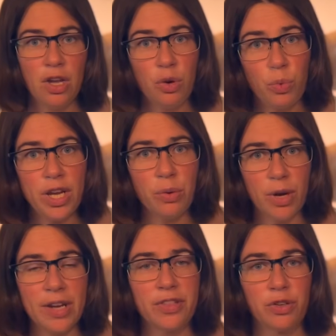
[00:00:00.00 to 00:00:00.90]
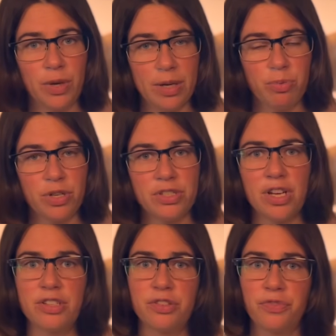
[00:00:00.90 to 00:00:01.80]
We rank the Grand
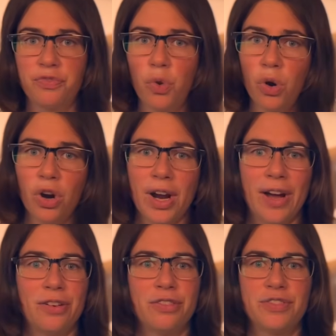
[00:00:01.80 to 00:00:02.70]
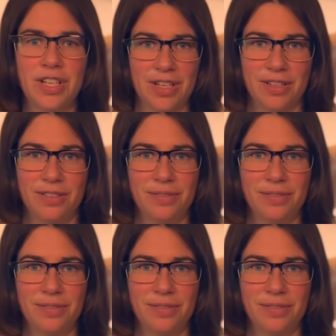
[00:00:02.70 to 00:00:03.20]
Princess 4 out of 10.